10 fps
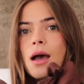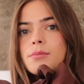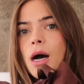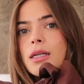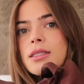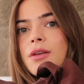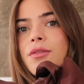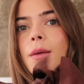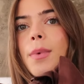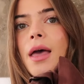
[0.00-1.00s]
But if
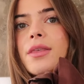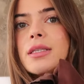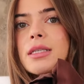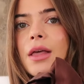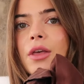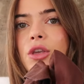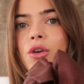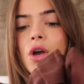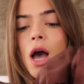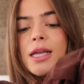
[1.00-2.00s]
I pair these together, you
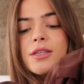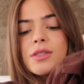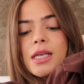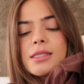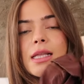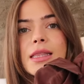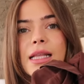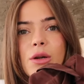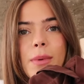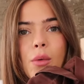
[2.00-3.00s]
can kind of see it's a
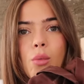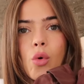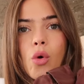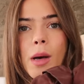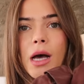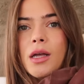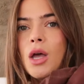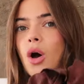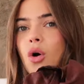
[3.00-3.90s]
little bit warmer,